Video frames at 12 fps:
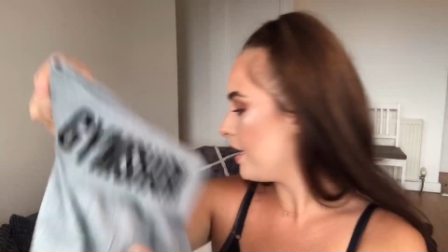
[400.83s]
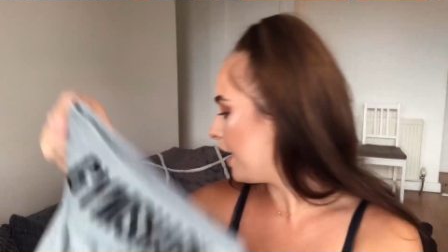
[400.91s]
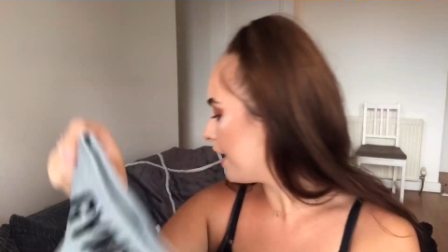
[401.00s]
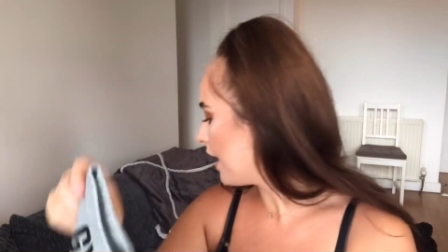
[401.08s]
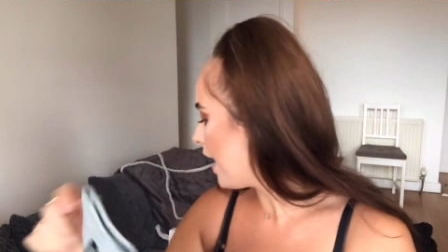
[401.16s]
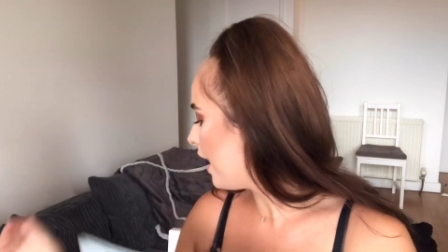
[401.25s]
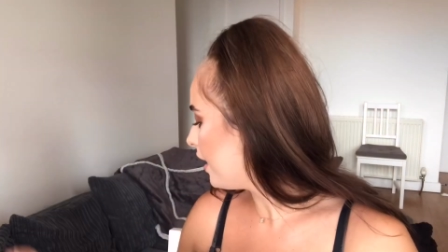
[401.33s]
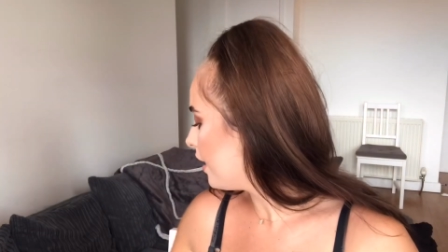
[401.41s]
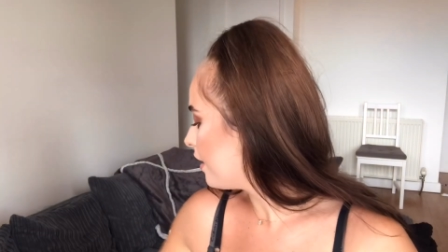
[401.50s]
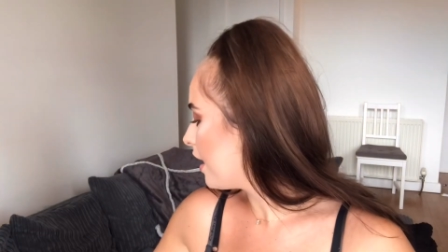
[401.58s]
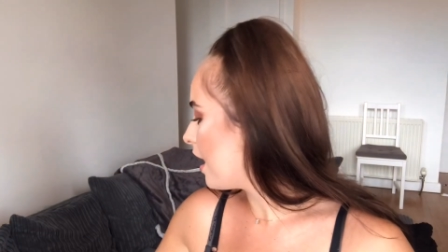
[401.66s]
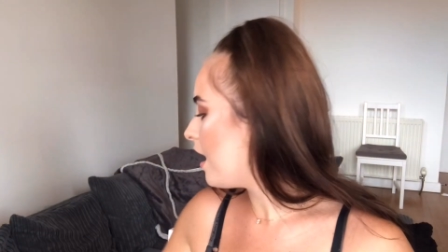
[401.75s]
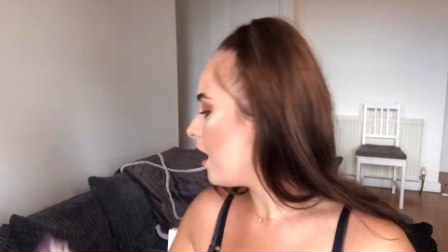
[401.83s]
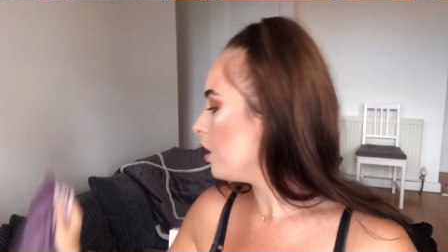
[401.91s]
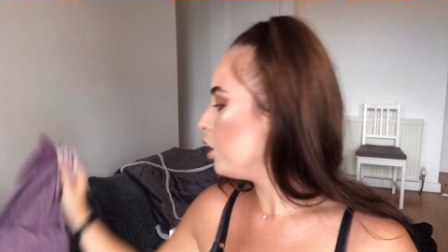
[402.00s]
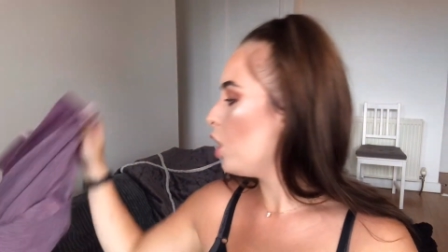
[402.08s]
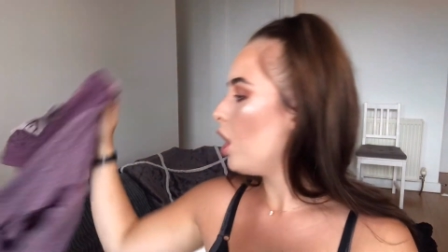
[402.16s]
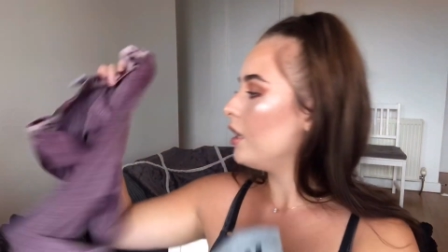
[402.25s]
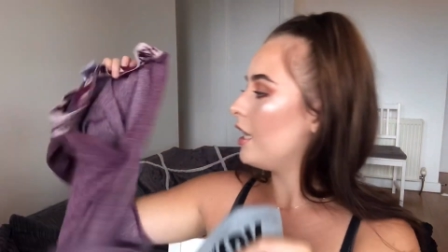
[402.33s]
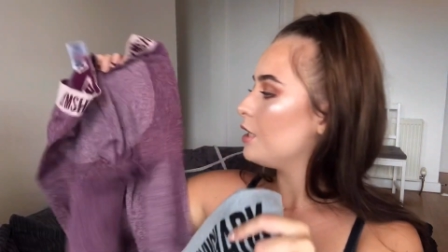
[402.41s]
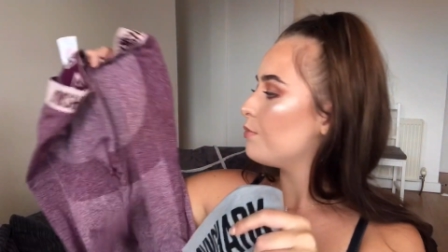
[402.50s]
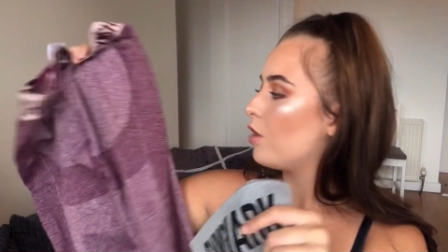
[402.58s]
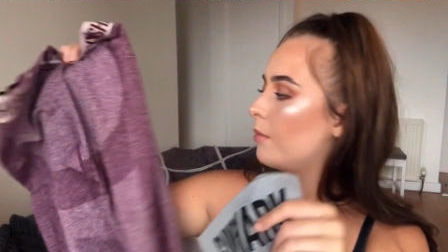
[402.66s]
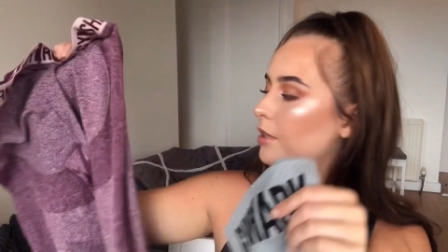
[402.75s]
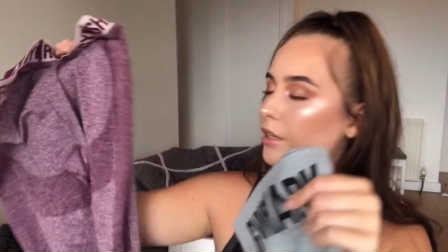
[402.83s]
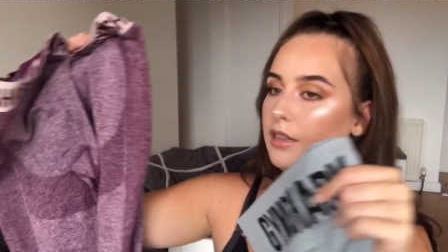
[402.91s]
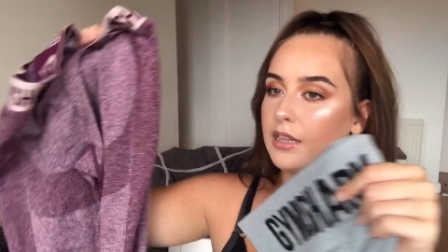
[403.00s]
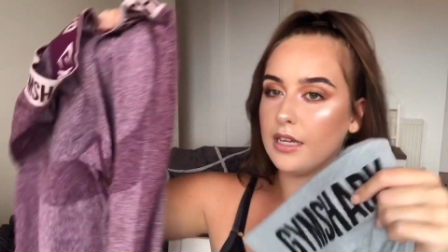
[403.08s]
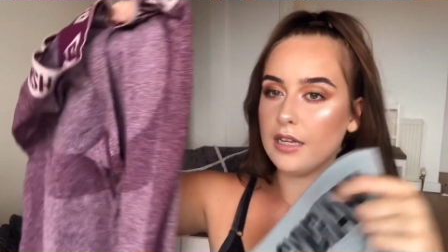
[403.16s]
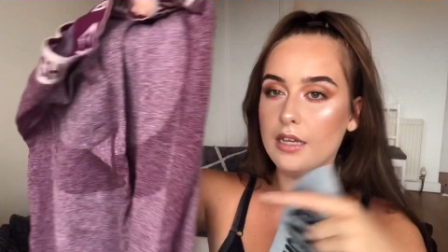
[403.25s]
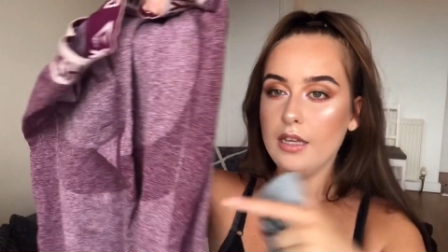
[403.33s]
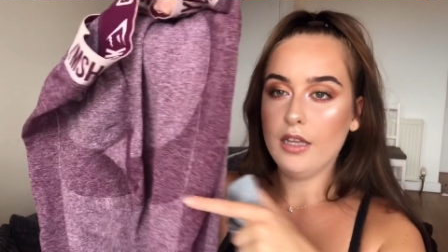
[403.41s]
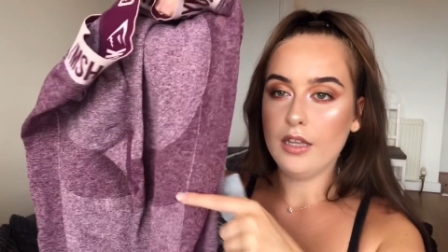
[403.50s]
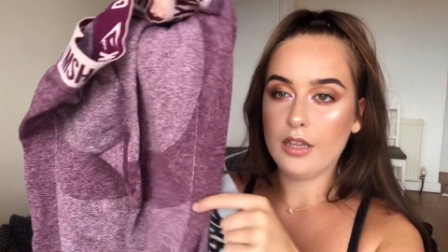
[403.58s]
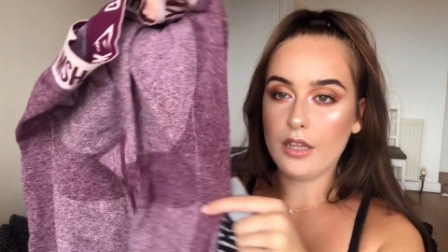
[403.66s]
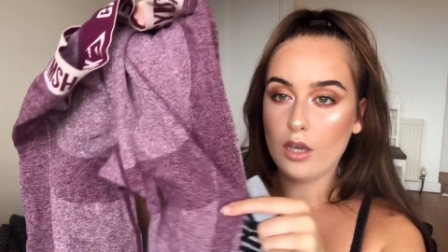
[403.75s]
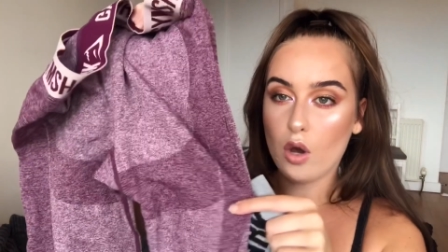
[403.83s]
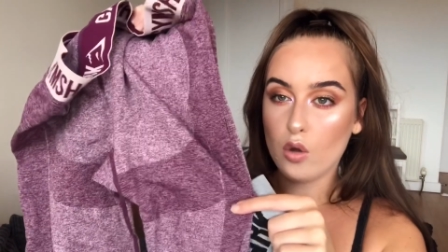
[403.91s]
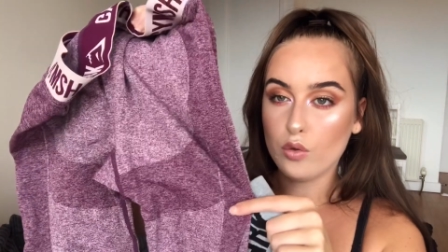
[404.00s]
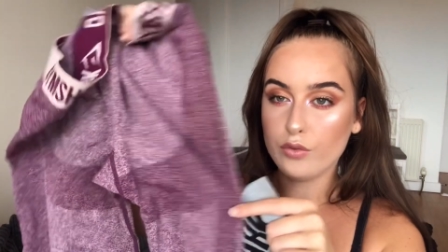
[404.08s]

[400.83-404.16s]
Again, they are a lot less prominent than the old